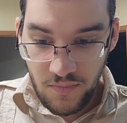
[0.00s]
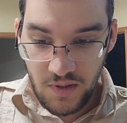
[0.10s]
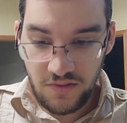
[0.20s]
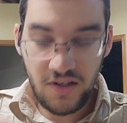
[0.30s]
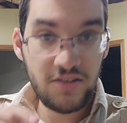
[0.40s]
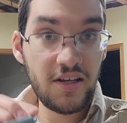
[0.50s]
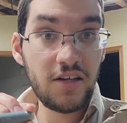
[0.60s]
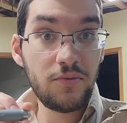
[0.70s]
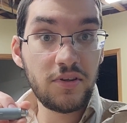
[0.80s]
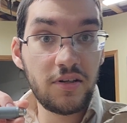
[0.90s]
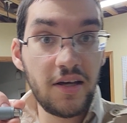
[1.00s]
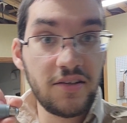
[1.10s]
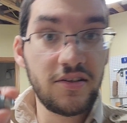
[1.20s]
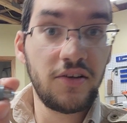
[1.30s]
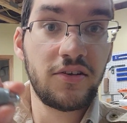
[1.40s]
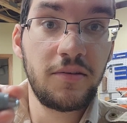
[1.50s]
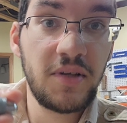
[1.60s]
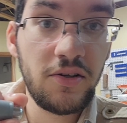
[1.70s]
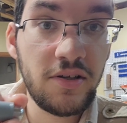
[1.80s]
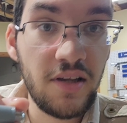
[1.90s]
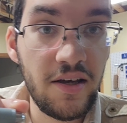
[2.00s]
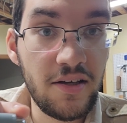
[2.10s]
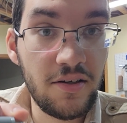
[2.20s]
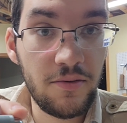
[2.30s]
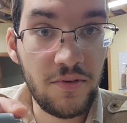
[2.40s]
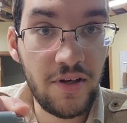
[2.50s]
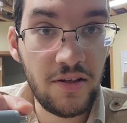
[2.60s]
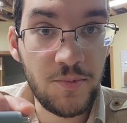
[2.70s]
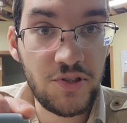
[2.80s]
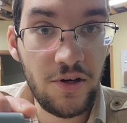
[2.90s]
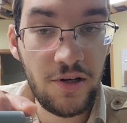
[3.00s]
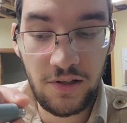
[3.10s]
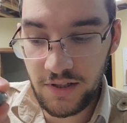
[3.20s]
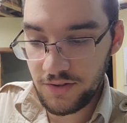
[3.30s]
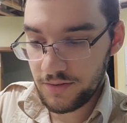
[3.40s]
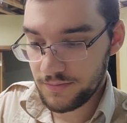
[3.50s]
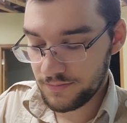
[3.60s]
So that's kind of what the nacelle is going to be looking like without the Broussard collector.